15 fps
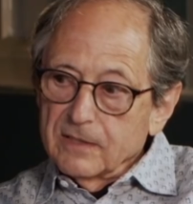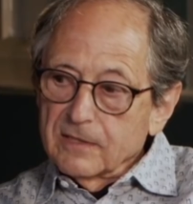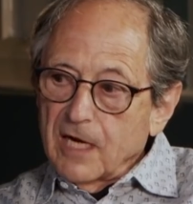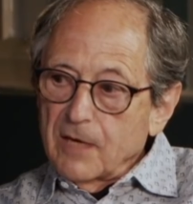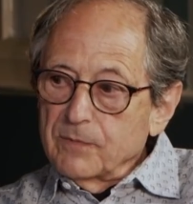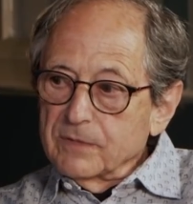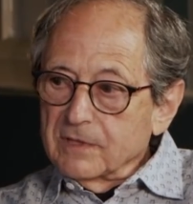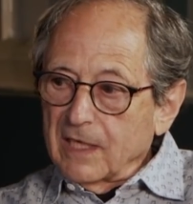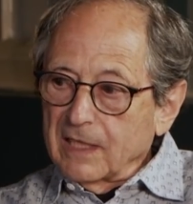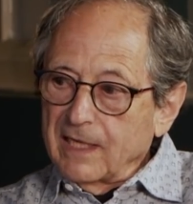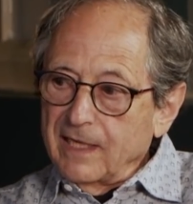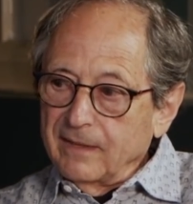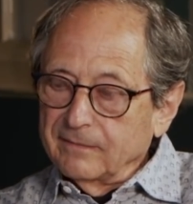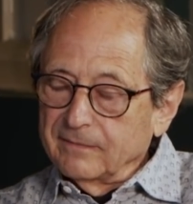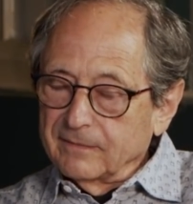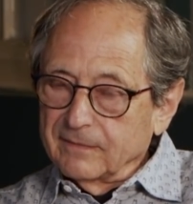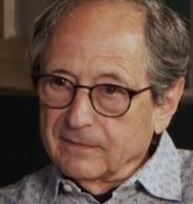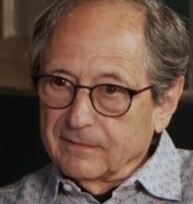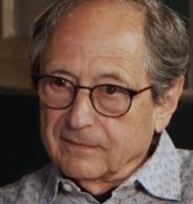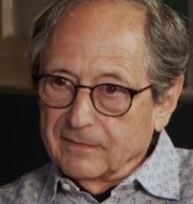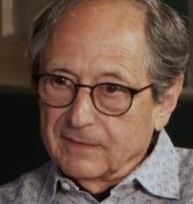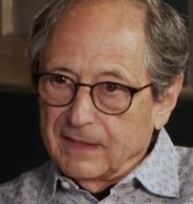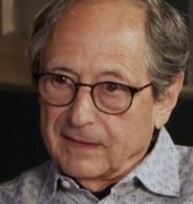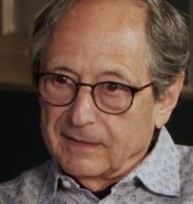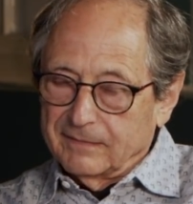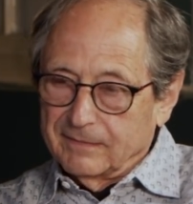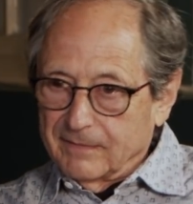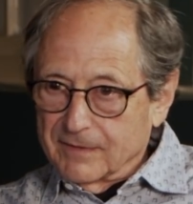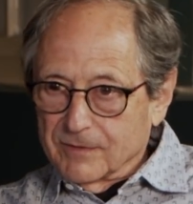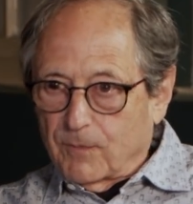So I was, again,
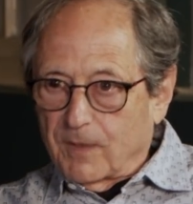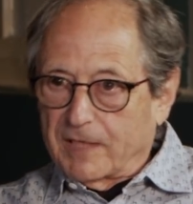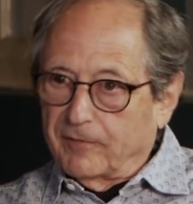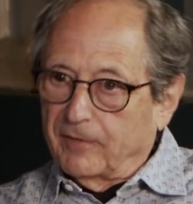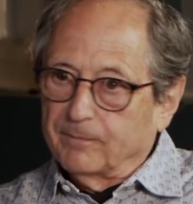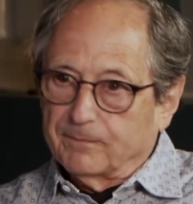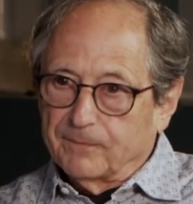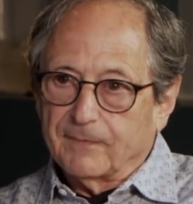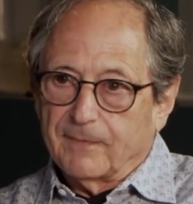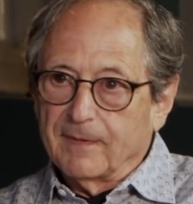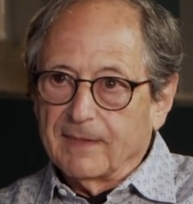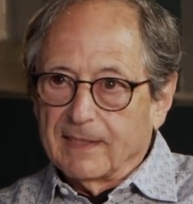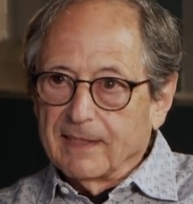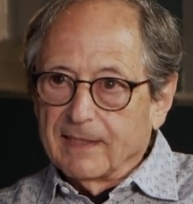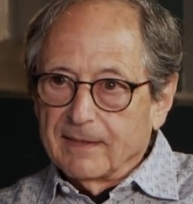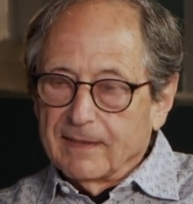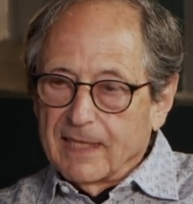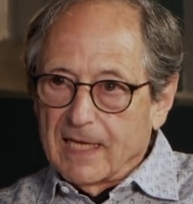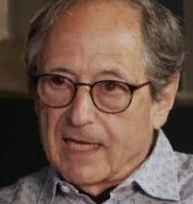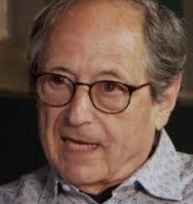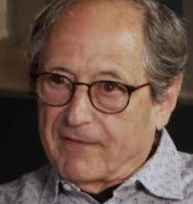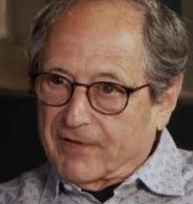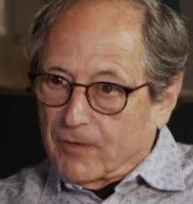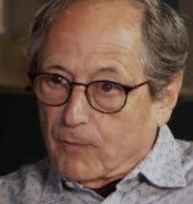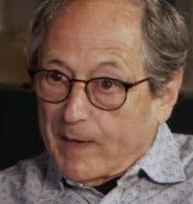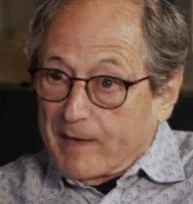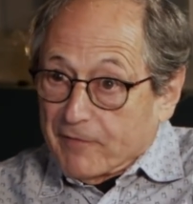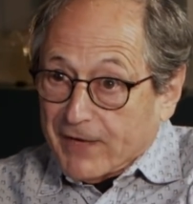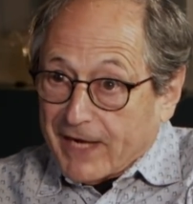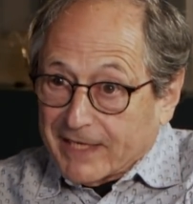it's wonderful having a
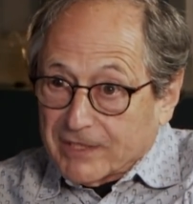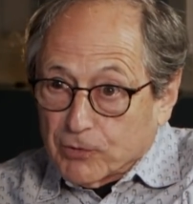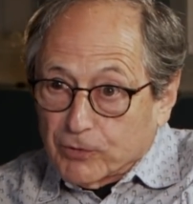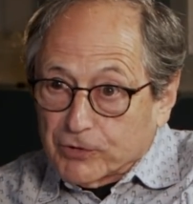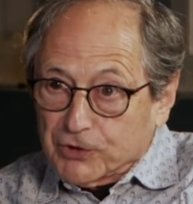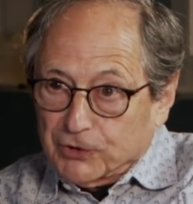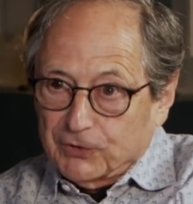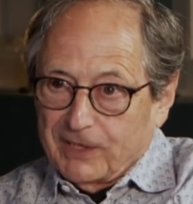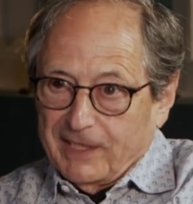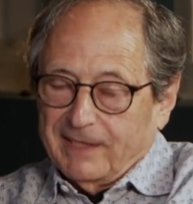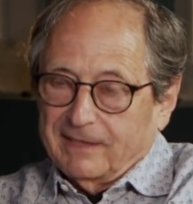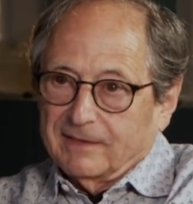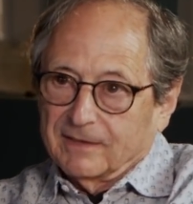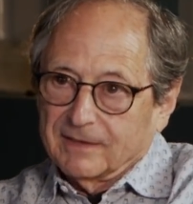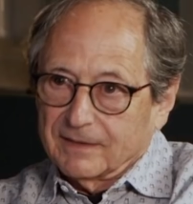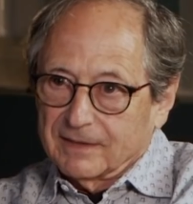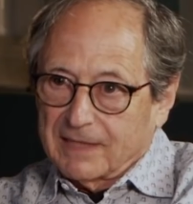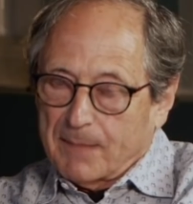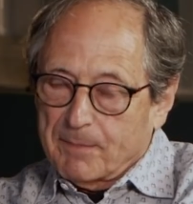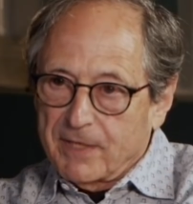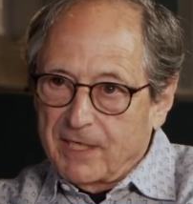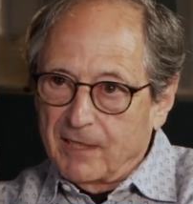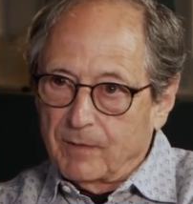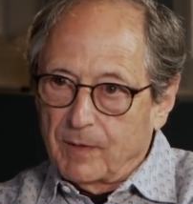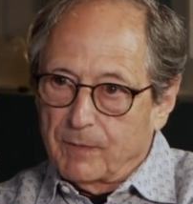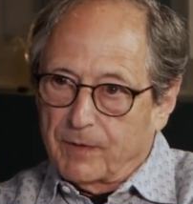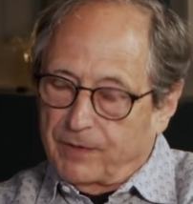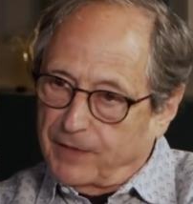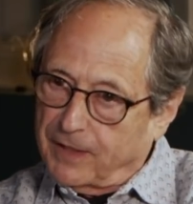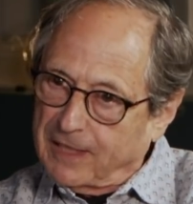wife that I talk to. And coming here, we were
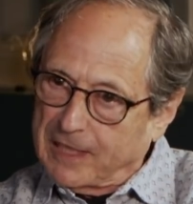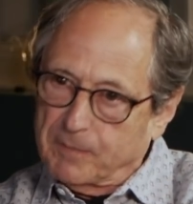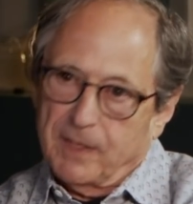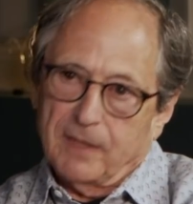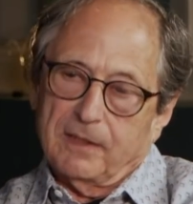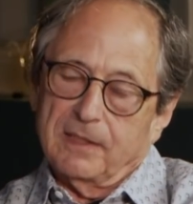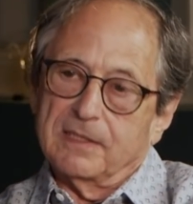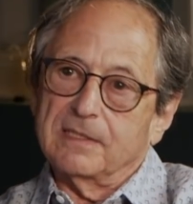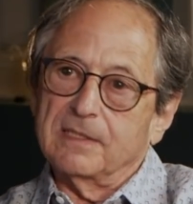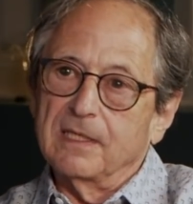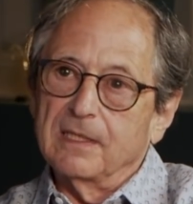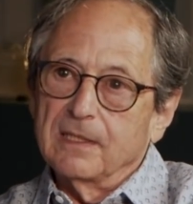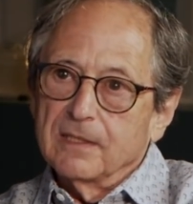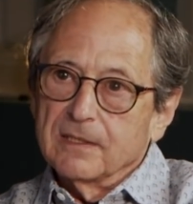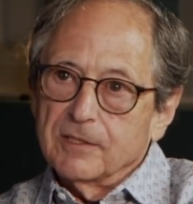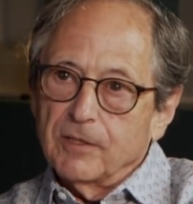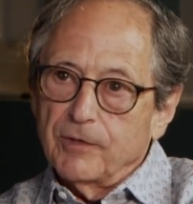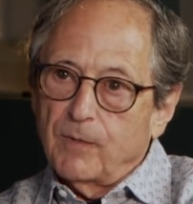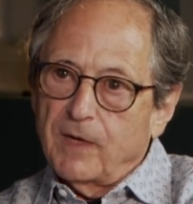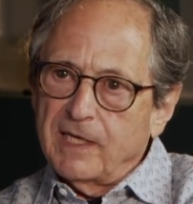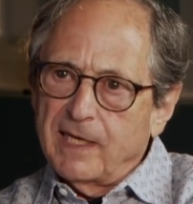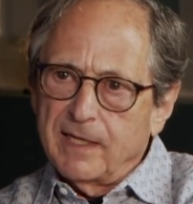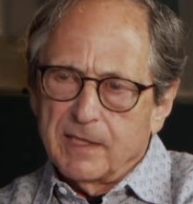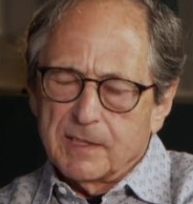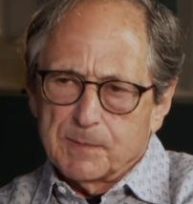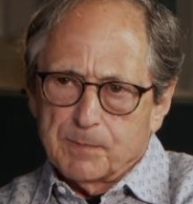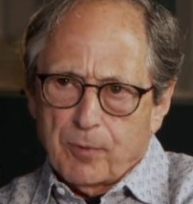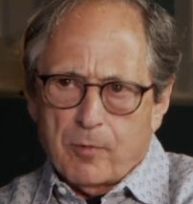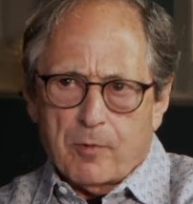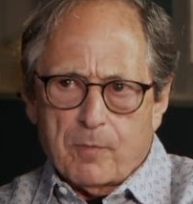thinking about this. So on the one hand, it's
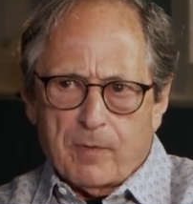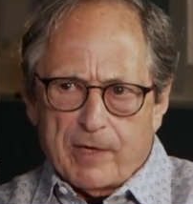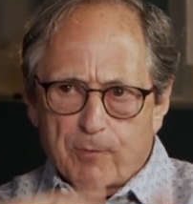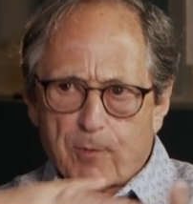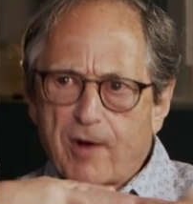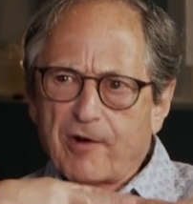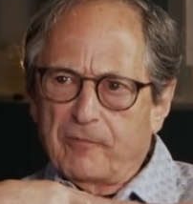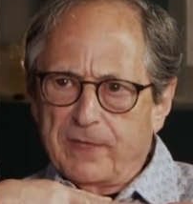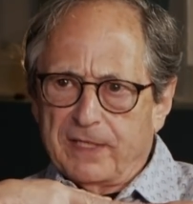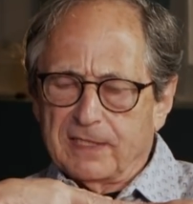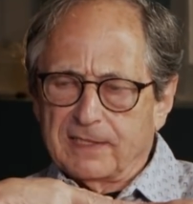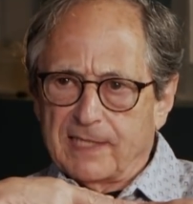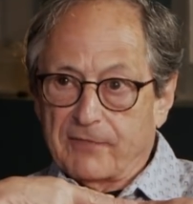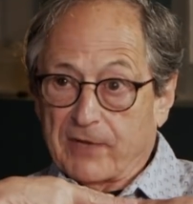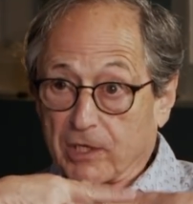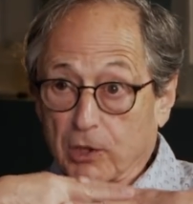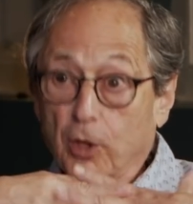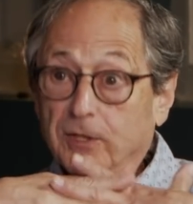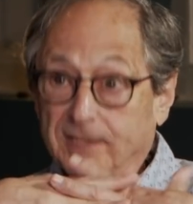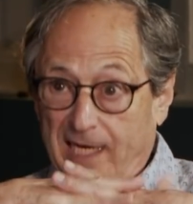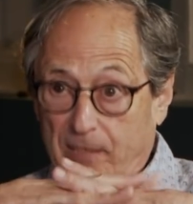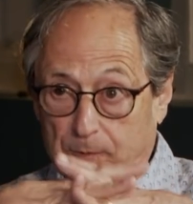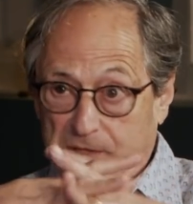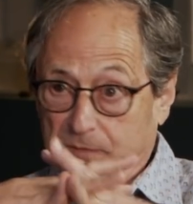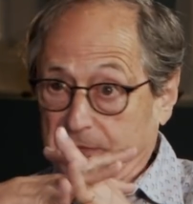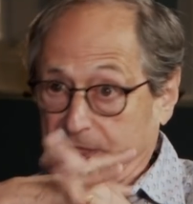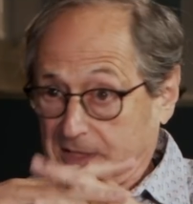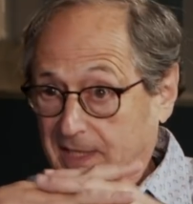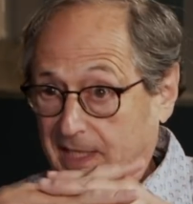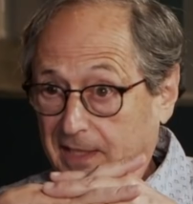probably wrong of me to say that lockdown was a
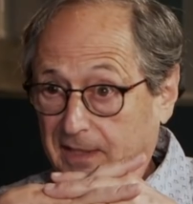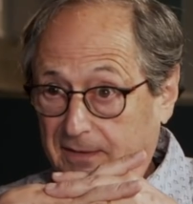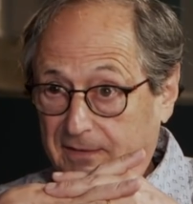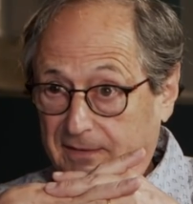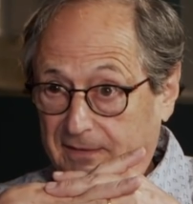mistake,